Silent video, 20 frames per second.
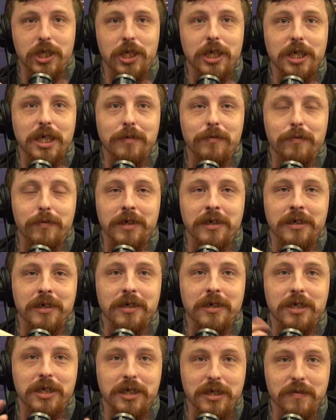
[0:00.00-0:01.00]
Chicken
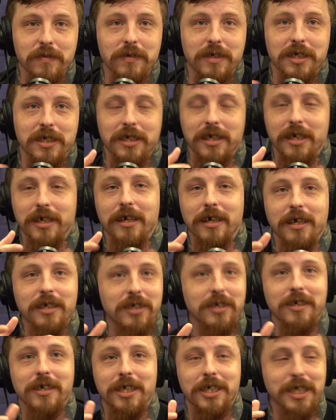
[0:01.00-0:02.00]
Fingers. He was there. I
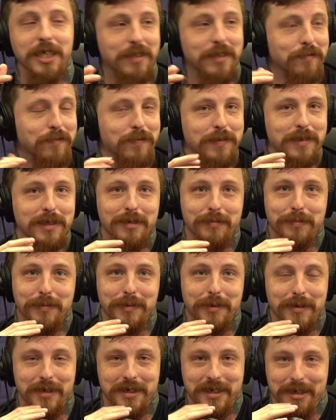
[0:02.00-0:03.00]
turned Chicken Fingers,
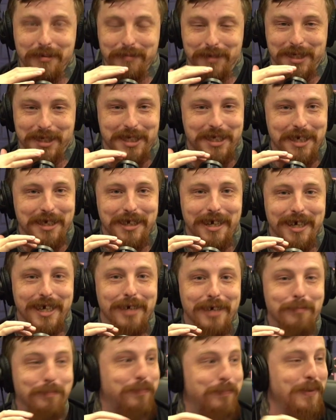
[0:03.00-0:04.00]
bro. I'm just all like,
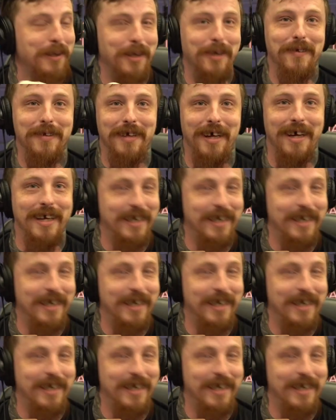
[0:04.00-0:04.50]
bro, like,